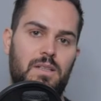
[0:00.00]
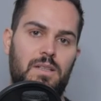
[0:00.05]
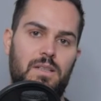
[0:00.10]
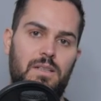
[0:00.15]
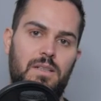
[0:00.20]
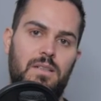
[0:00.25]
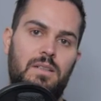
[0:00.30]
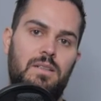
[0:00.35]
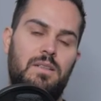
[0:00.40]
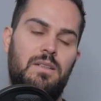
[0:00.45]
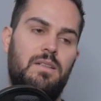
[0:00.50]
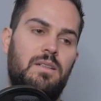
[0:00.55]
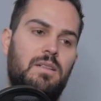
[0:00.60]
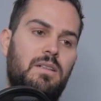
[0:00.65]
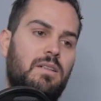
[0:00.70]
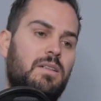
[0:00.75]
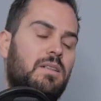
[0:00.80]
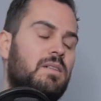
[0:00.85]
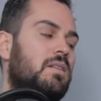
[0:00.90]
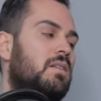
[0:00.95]

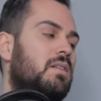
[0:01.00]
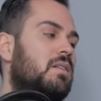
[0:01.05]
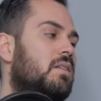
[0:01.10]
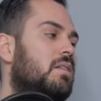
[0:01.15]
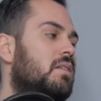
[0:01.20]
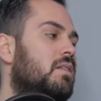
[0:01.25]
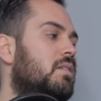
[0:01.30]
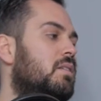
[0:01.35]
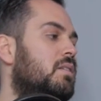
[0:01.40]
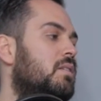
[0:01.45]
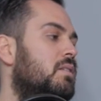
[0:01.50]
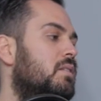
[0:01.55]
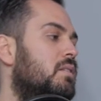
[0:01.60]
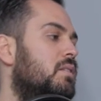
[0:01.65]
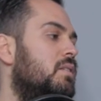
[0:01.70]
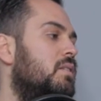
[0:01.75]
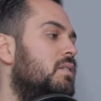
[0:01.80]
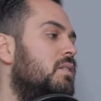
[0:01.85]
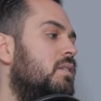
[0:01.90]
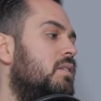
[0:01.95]

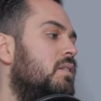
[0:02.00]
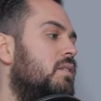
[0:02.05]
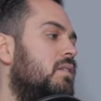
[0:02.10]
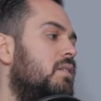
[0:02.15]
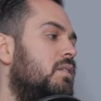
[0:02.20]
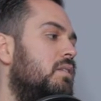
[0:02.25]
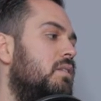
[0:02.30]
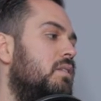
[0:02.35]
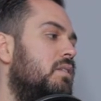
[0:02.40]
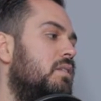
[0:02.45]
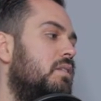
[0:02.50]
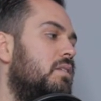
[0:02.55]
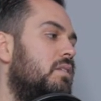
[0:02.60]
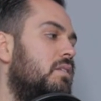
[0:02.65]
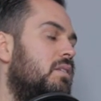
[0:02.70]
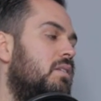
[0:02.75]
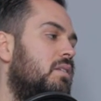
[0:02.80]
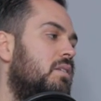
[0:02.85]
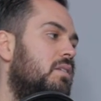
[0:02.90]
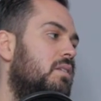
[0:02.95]

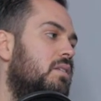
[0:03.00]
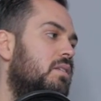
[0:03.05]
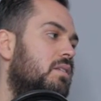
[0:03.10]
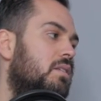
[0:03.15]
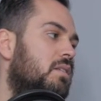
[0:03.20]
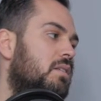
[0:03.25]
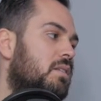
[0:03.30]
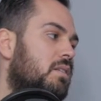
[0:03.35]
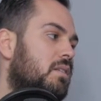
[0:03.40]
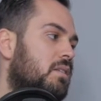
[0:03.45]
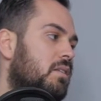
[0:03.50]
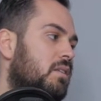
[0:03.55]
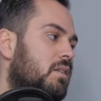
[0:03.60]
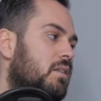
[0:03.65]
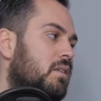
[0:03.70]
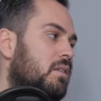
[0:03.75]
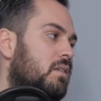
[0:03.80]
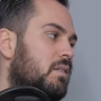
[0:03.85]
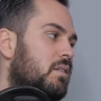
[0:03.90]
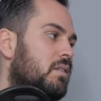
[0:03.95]

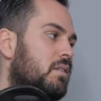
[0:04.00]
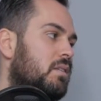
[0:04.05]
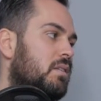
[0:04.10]
(not speaking)